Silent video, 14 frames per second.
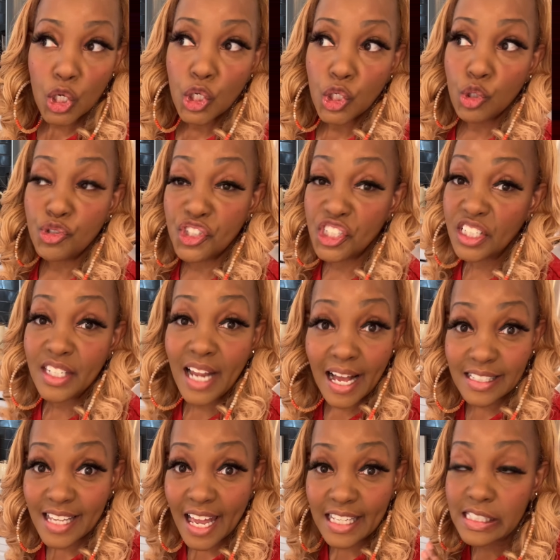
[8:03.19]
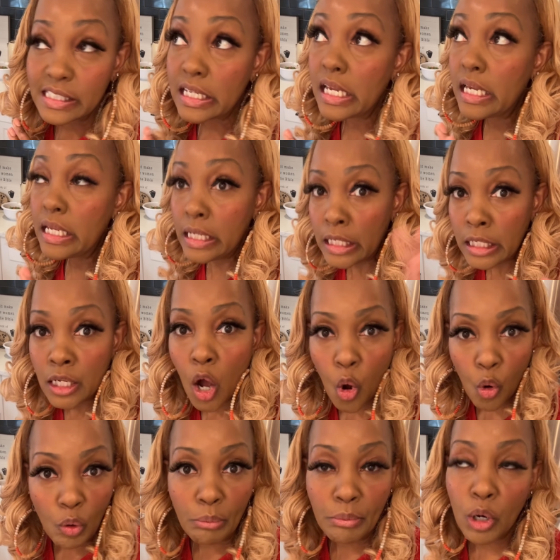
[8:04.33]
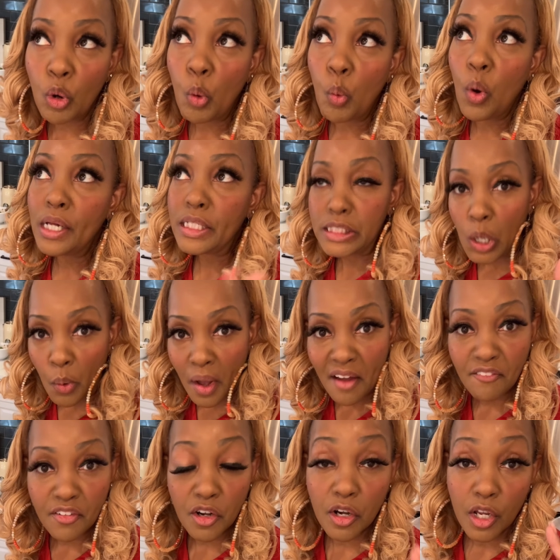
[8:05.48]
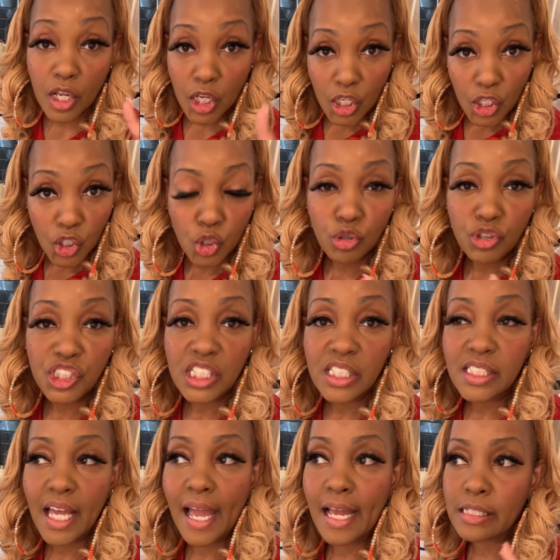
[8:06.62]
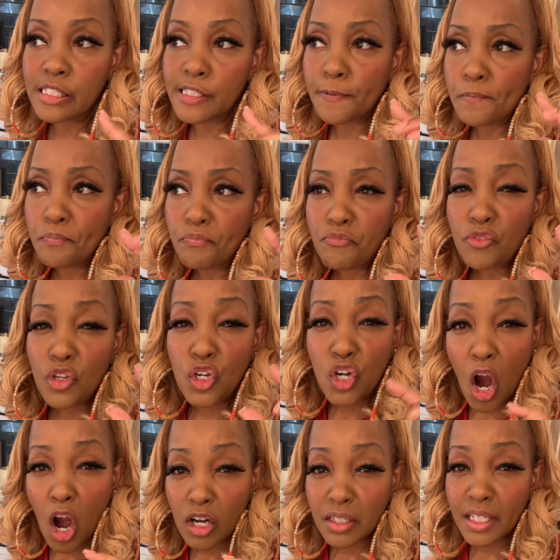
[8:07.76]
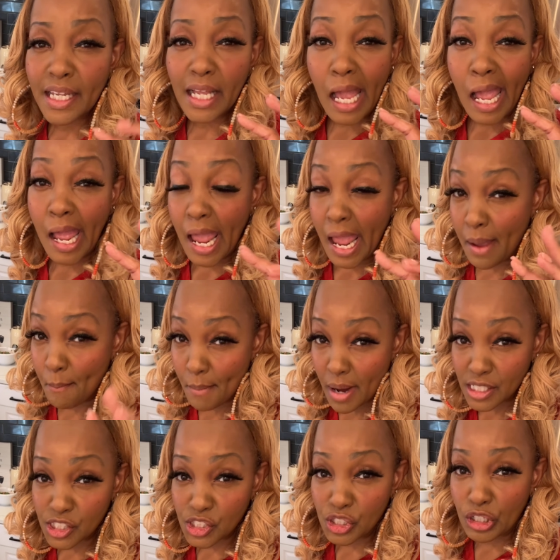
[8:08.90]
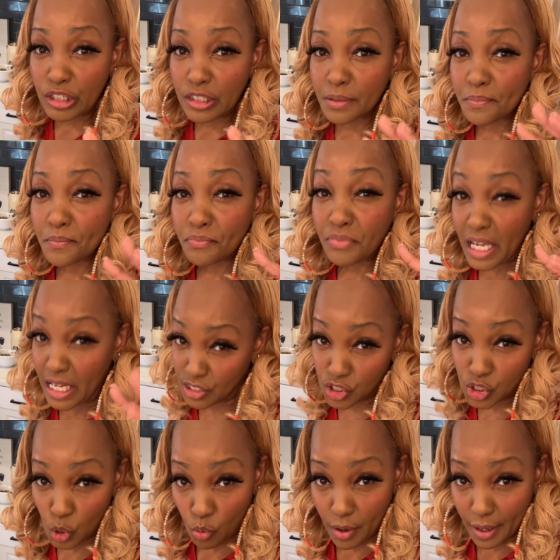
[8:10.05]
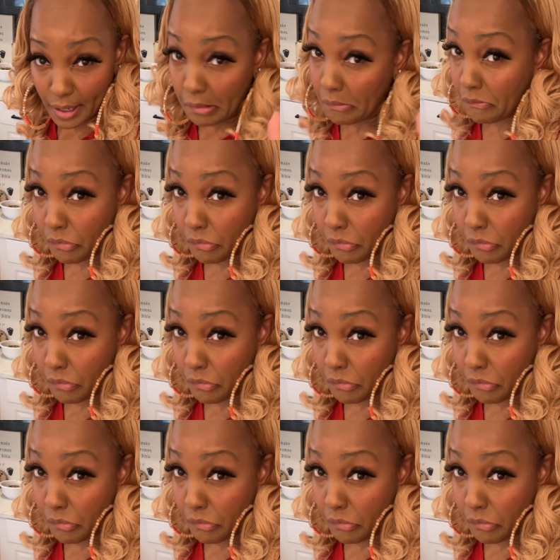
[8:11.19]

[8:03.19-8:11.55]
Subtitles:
You should not taste any oat milk whatsoever. You should taste garlic and mustard and soy.